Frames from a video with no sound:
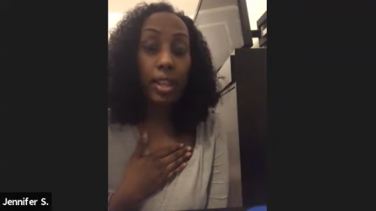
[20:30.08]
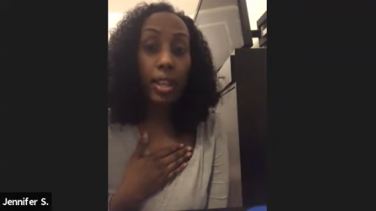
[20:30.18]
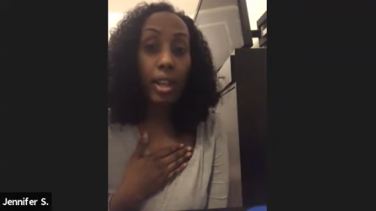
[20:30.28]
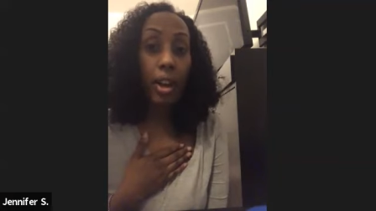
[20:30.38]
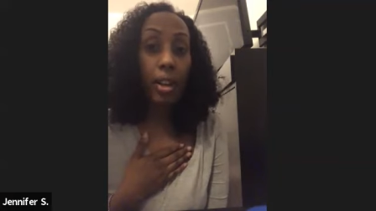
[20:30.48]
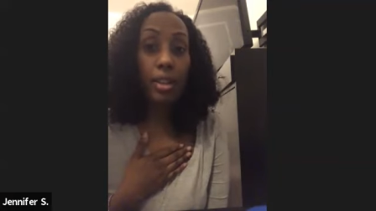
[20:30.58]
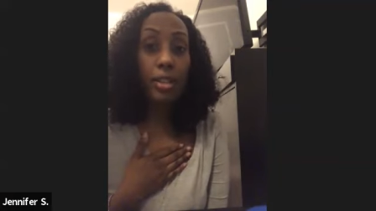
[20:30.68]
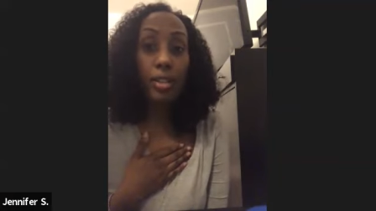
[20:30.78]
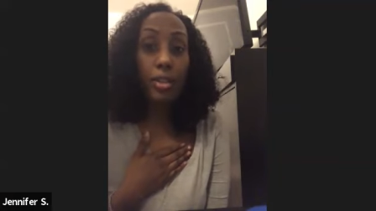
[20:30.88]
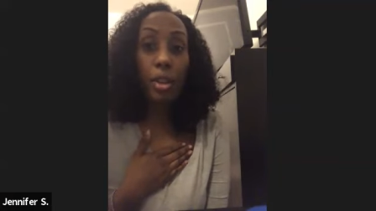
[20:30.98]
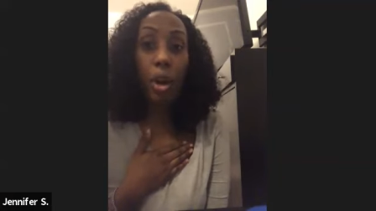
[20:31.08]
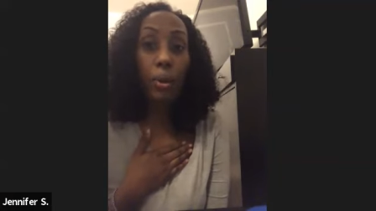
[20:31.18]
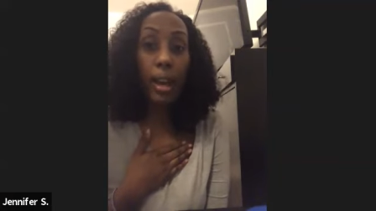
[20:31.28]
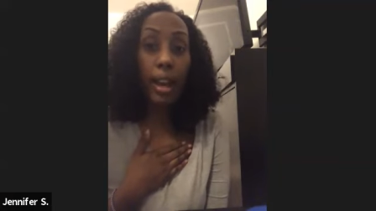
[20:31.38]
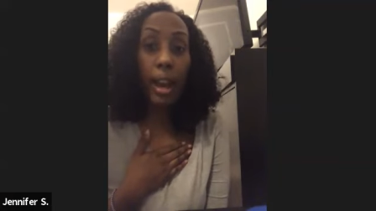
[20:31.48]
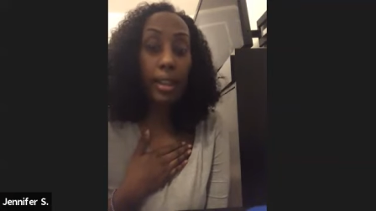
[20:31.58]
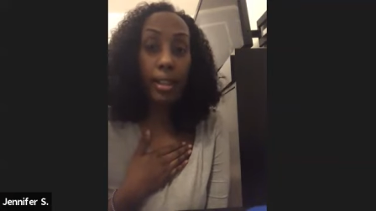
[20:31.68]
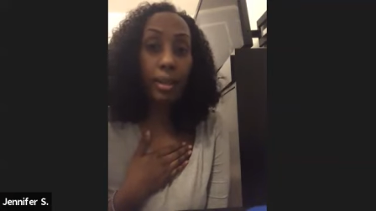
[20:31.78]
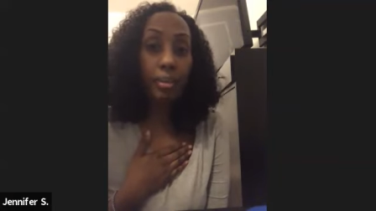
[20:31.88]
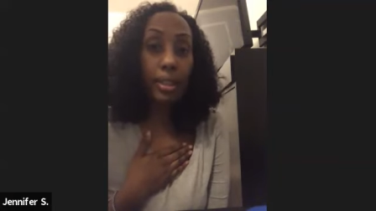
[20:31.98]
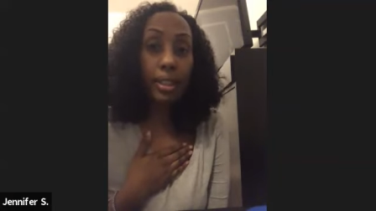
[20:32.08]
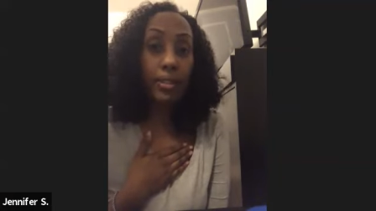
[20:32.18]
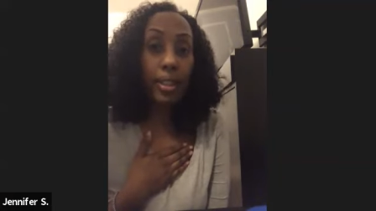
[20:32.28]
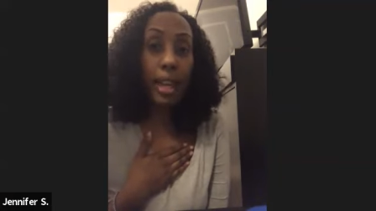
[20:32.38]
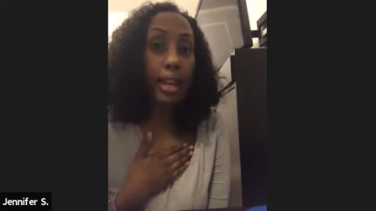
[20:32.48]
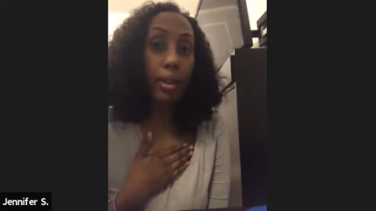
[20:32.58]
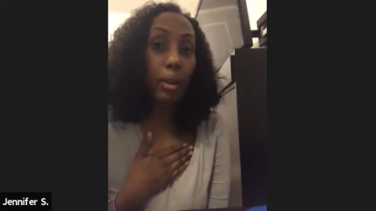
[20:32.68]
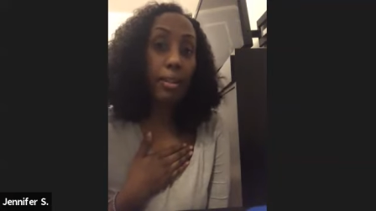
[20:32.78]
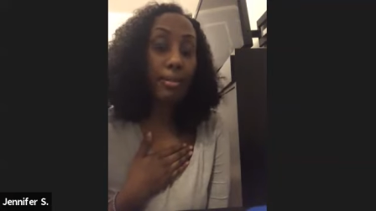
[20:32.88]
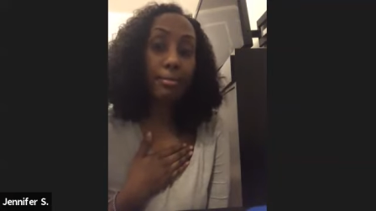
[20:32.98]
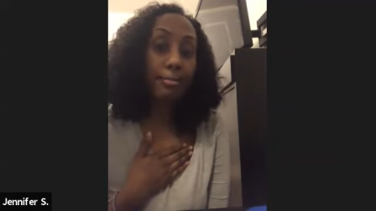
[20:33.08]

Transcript: You know, there's no way I could believe that at all.